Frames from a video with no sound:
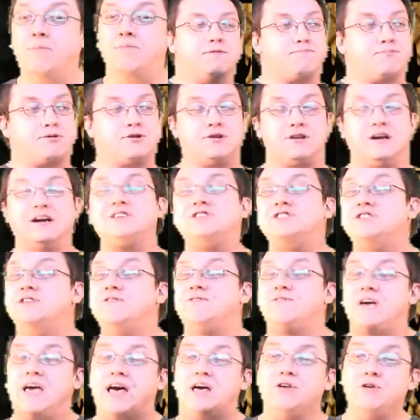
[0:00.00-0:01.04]
The
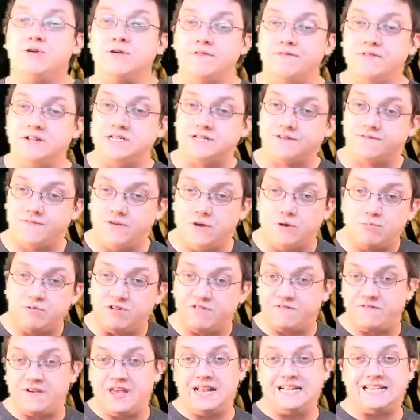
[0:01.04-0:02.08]
production value of this film
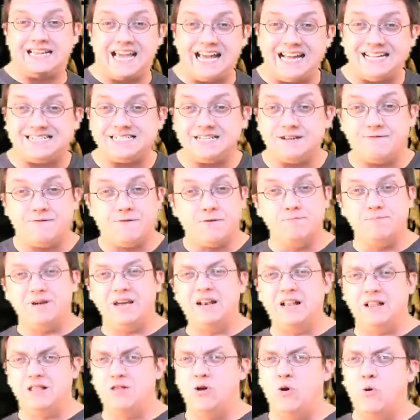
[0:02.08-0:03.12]
was fantastic for
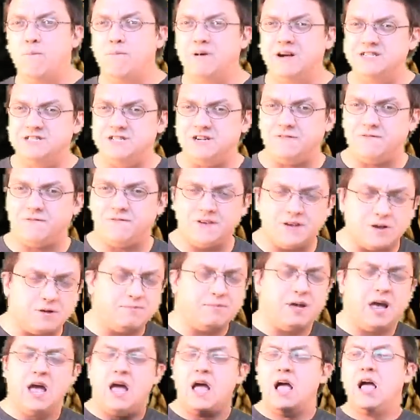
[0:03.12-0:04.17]
being a low-budget
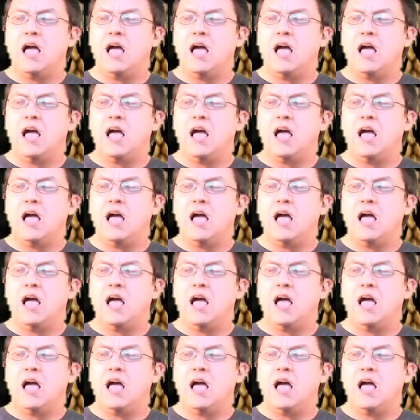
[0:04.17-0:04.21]
film.